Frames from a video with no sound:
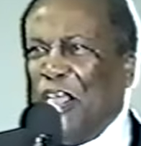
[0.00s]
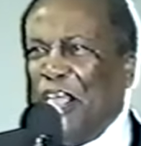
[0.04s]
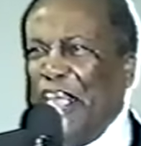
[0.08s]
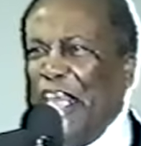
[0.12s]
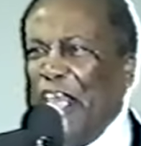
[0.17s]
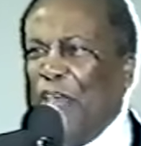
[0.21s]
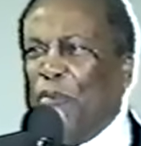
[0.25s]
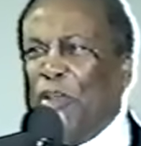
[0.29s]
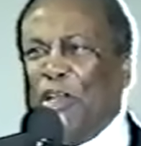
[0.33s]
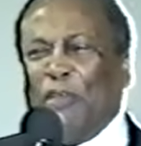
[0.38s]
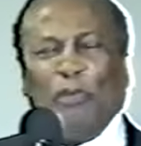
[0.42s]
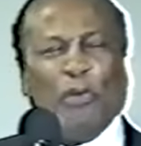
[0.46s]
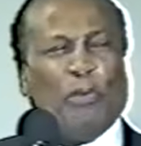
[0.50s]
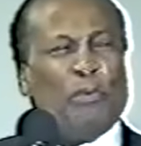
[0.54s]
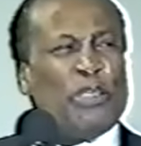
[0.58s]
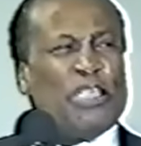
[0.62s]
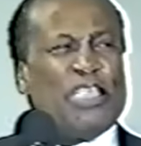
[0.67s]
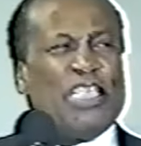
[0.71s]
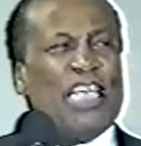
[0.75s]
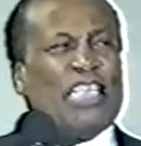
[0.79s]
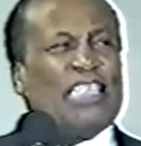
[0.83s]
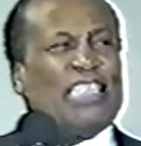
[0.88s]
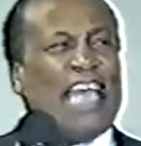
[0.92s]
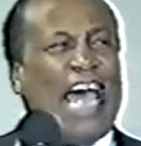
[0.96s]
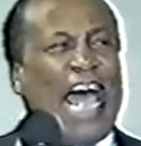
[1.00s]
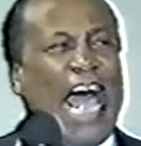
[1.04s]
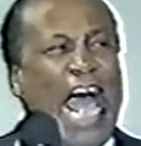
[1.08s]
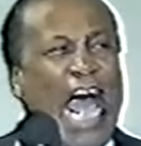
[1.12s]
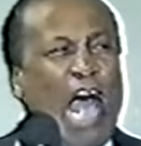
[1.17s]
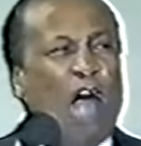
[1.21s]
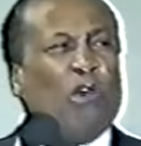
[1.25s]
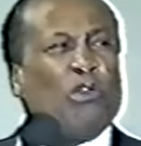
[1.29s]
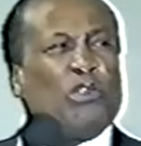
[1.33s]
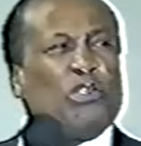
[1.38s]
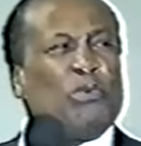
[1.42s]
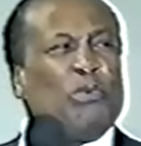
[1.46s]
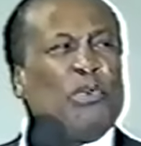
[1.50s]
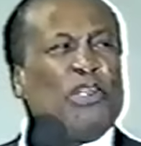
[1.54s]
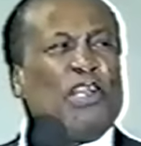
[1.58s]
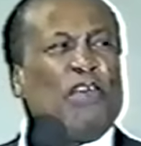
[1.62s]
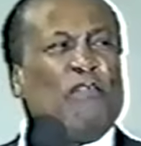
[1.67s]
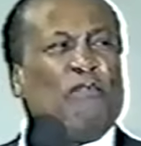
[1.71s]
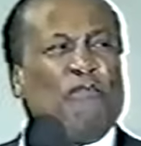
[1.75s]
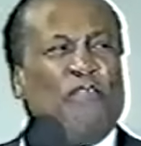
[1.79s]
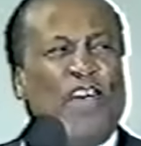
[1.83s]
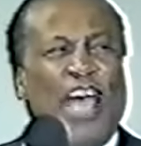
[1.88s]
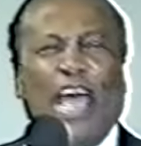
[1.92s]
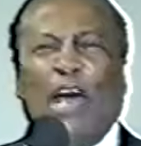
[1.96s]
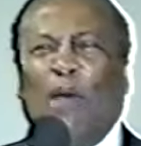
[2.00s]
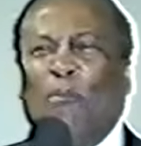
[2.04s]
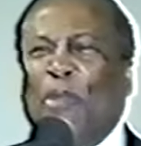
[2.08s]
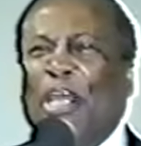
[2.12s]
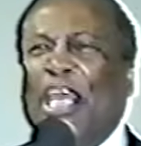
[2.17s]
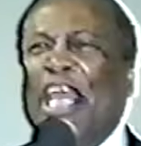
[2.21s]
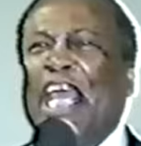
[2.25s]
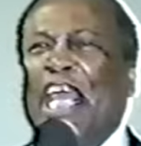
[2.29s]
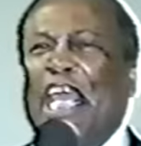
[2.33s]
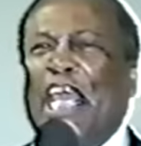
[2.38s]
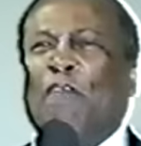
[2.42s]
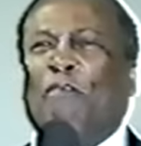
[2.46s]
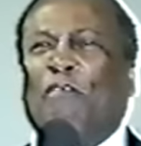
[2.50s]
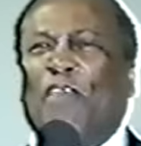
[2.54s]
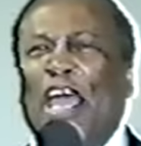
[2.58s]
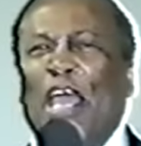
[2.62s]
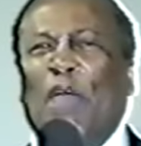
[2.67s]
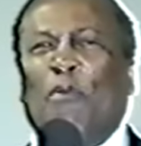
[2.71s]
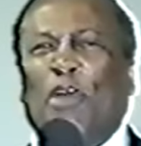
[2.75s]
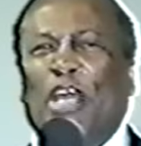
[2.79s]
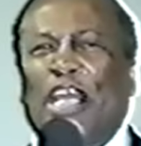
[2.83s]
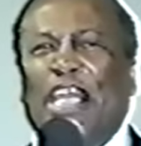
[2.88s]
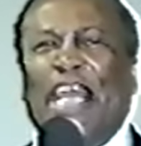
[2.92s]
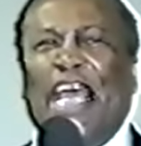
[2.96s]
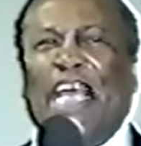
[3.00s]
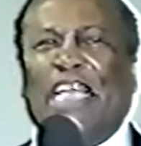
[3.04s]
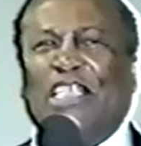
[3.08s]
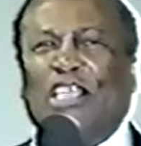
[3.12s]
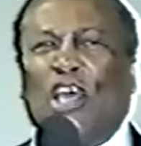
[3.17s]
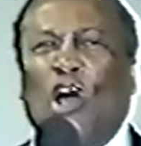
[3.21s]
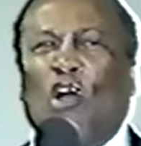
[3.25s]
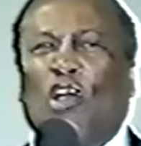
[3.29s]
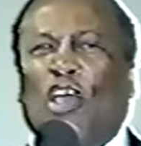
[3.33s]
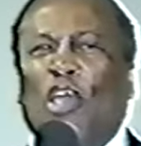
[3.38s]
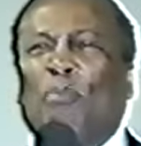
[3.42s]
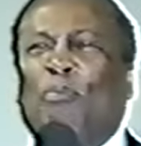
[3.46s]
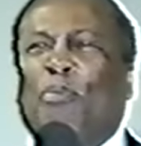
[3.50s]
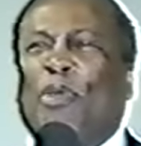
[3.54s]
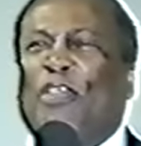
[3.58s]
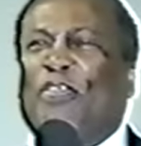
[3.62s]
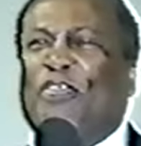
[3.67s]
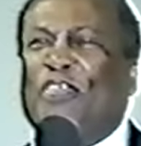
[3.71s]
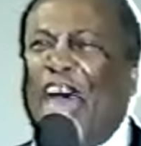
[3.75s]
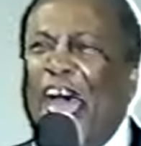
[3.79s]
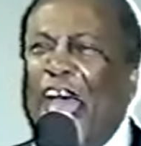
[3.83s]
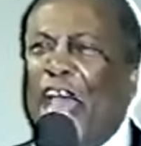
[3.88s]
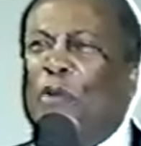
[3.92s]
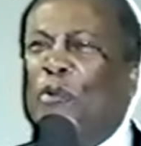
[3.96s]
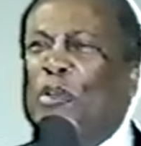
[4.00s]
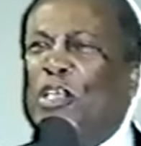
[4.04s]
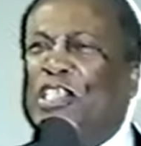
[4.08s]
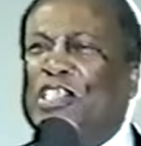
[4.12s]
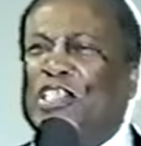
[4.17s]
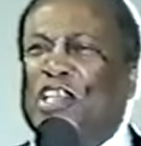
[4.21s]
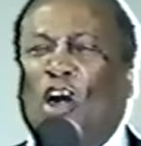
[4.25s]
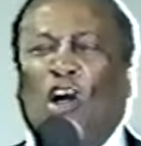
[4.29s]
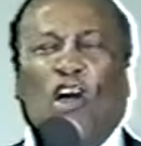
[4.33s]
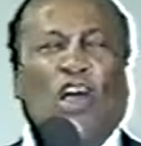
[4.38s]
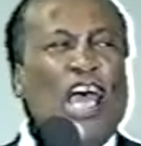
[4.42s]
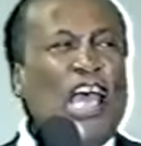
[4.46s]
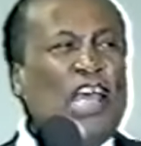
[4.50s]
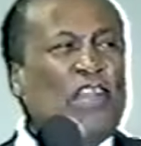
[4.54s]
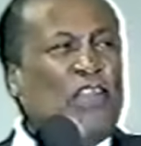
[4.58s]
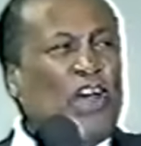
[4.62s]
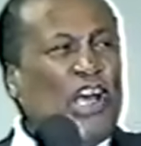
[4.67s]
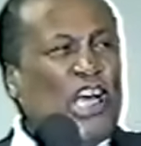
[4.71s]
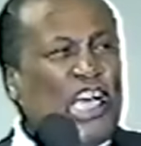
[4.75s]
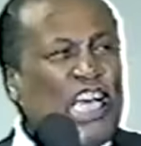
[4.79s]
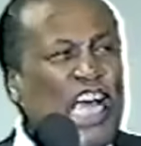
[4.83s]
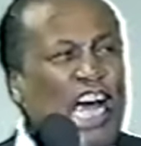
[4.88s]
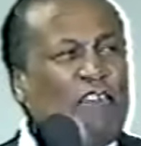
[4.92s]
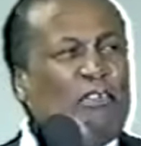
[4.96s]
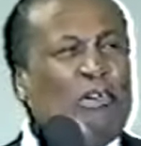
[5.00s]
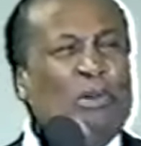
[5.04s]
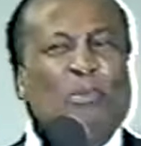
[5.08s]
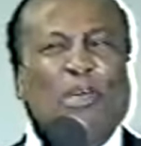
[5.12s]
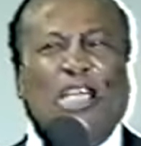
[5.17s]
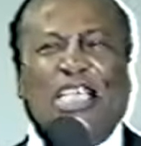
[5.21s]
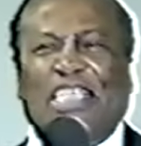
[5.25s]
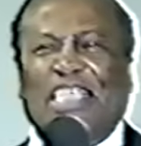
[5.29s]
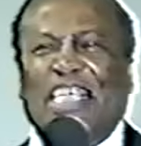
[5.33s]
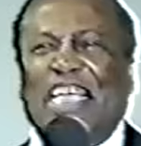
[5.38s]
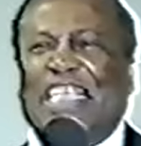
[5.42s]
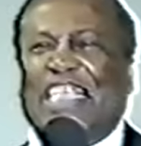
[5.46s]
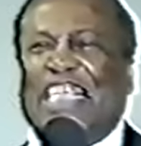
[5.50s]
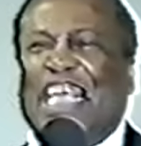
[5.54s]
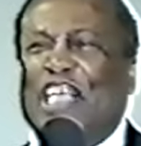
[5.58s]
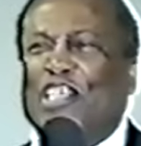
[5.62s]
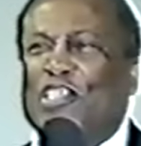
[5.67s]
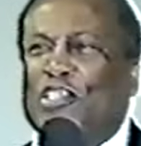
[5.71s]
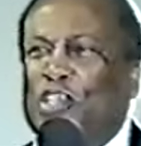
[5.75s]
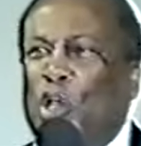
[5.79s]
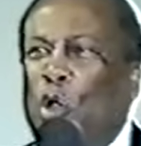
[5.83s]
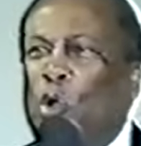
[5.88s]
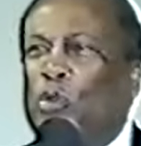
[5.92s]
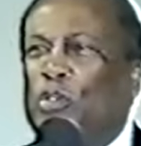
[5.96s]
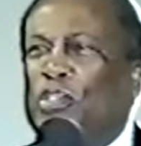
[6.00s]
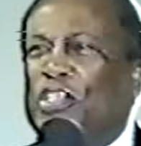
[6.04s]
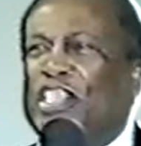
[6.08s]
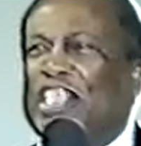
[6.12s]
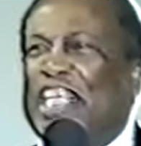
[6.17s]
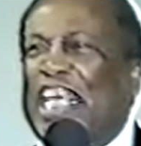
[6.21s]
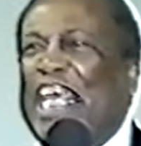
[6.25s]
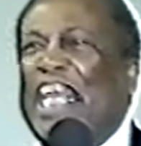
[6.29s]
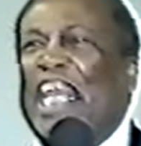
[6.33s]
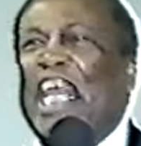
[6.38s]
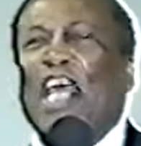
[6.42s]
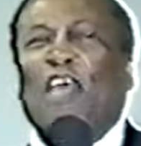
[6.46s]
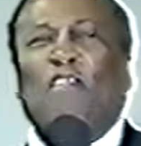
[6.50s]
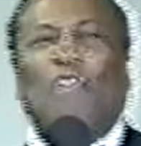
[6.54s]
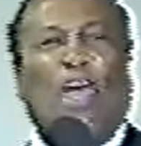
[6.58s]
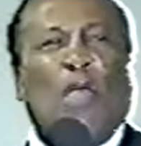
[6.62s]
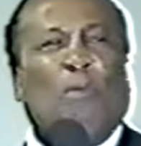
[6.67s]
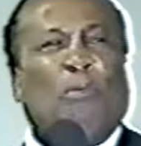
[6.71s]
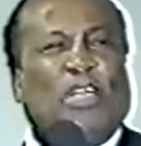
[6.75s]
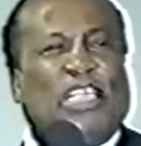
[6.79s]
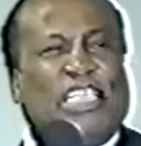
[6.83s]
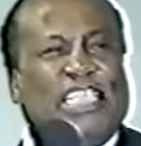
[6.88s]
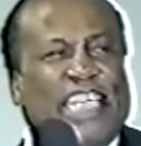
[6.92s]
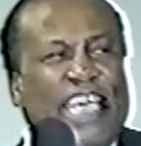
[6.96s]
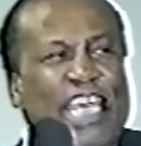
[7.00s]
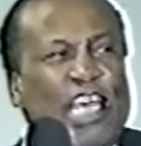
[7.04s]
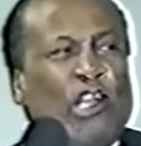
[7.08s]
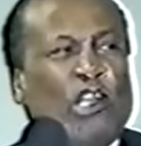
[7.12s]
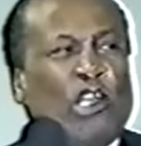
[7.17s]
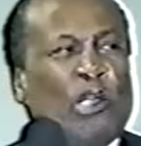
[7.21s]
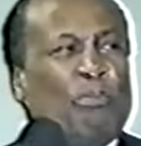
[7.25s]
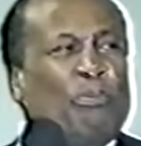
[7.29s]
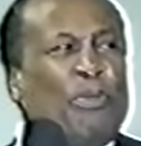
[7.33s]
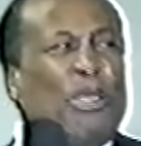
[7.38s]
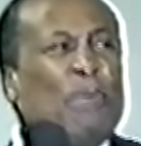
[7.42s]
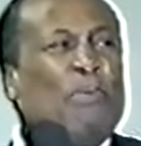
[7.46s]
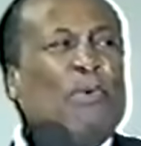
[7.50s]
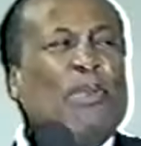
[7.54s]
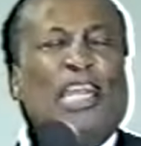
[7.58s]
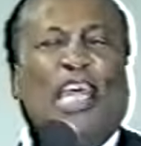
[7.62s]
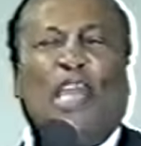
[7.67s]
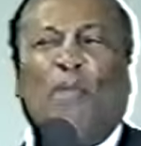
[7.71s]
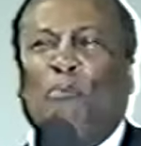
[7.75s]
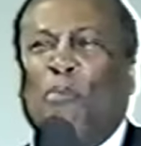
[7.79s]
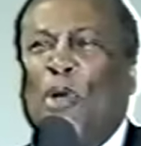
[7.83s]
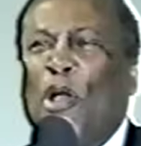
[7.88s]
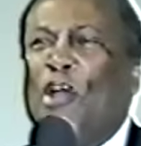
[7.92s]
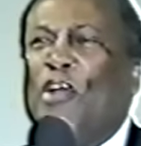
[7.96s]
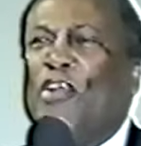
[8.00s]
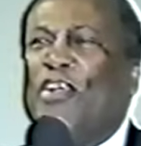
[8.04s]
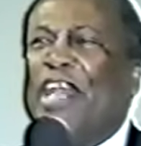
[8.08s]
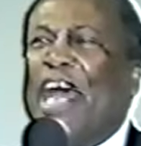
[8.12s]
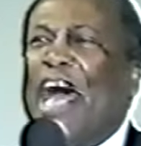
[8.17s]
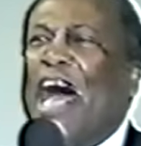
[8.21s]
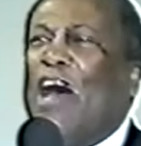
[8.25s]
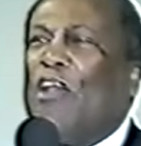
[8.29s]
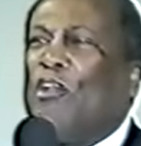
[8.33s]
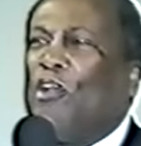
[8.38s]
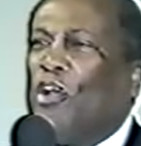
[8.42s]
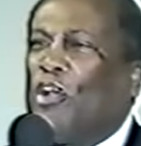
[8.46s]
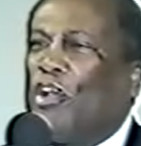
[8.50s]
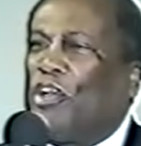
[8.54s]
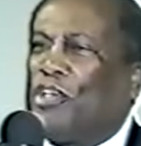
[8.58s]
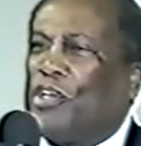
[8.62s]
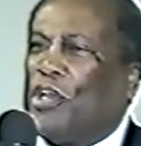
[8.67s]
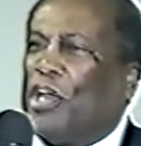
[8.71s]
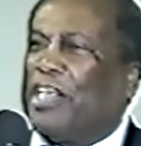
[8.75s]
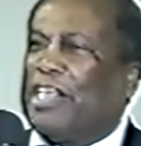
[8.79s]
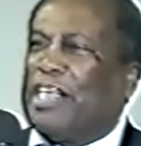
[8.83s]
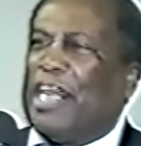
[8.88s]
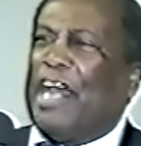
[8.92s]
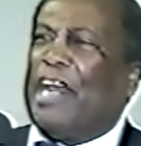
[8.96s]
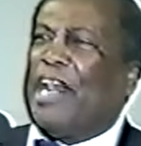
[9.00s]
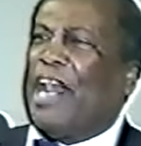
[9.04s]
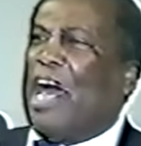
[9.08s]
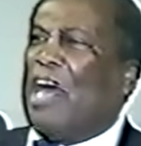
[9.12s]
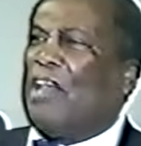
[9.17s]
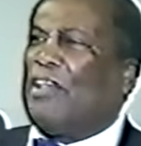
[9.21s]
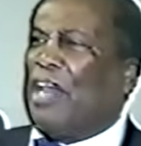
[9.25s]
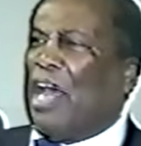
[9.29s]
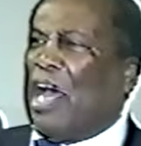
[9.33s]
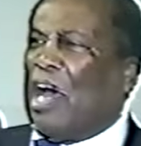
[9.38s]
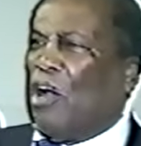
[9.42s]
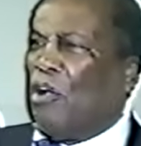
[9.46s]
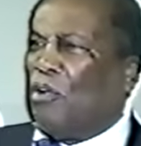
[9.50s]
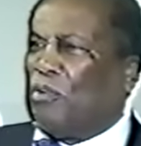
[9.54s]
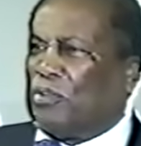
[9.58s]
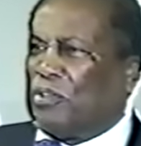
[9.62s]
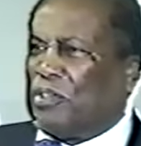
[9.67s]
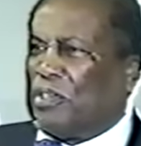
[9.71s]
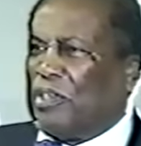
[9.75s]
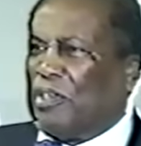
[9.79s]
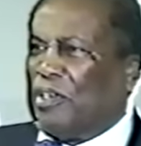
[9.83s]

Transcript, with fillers: Even if it was just a house with a family, if they were in there talking Pythagoras talk, the government sent their soldiers in, they would kill the people and burn down or tear down the house.